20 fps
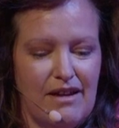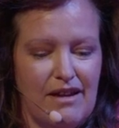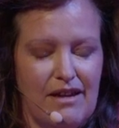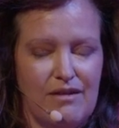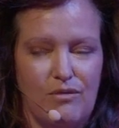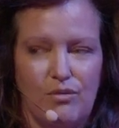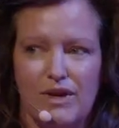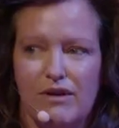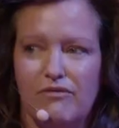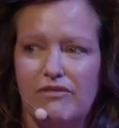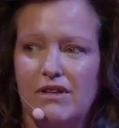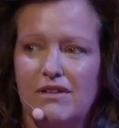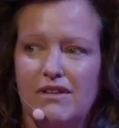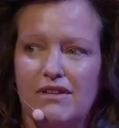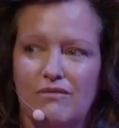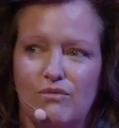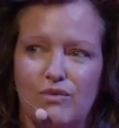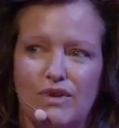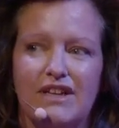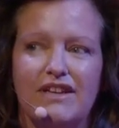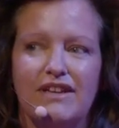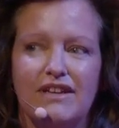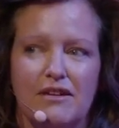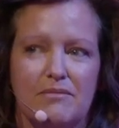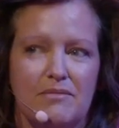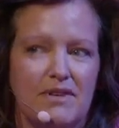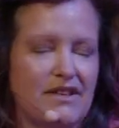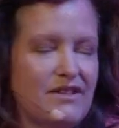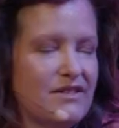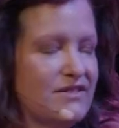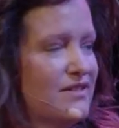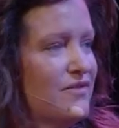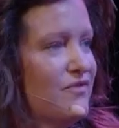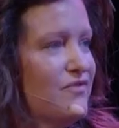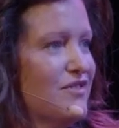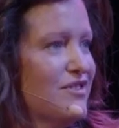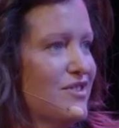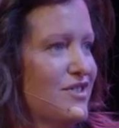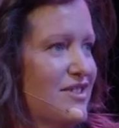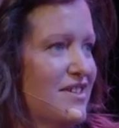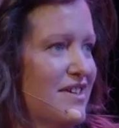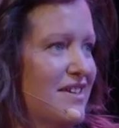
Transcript: and where we really can make a difference.